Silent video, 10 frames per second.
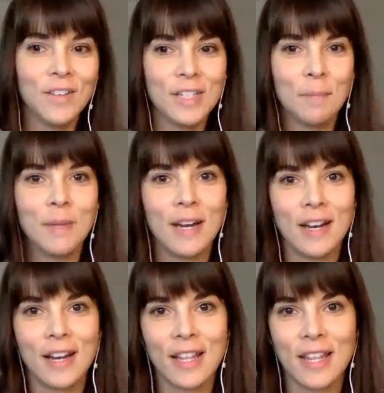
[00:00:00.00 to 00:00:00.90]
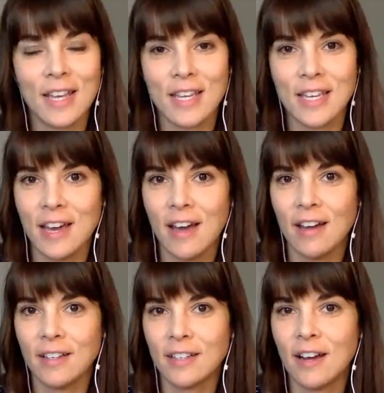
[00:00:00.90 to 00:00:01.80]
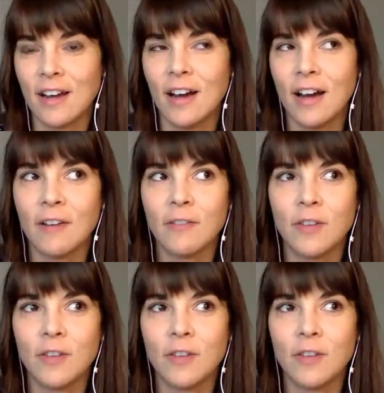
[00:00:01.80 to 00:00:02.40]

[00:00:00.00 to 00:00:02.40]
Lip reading: submitted anything yet. I